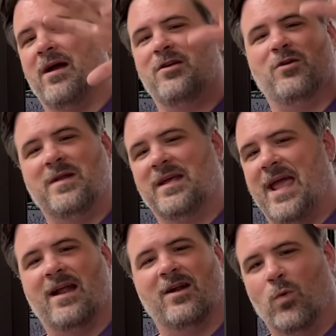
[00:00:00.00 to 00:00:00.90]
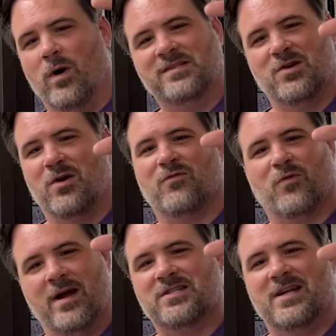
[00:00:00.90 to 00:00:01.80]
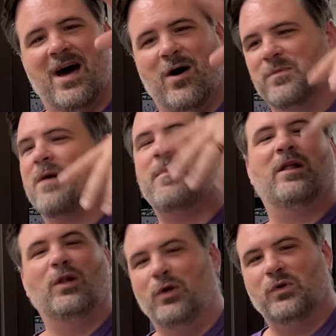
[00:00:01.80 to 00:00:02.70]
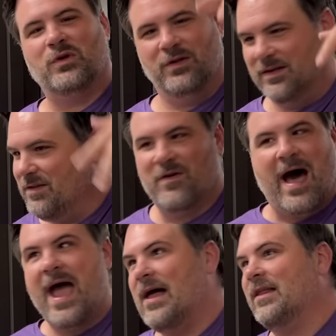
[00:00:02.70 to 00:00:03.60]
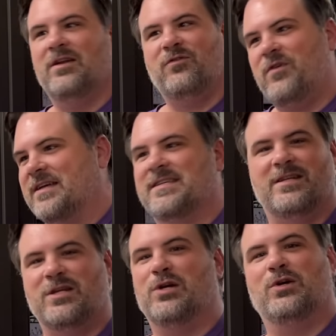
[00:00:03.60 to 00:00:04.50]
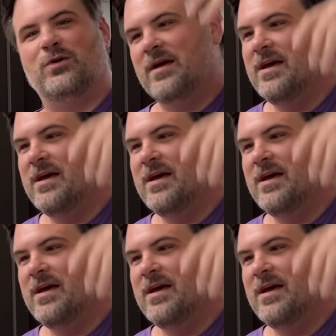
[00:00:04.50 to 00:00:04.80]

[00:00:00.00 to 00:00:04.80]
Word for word: You have been to Canada once and you're all French now. I'm talking about Luther, the, the violin fixing dude.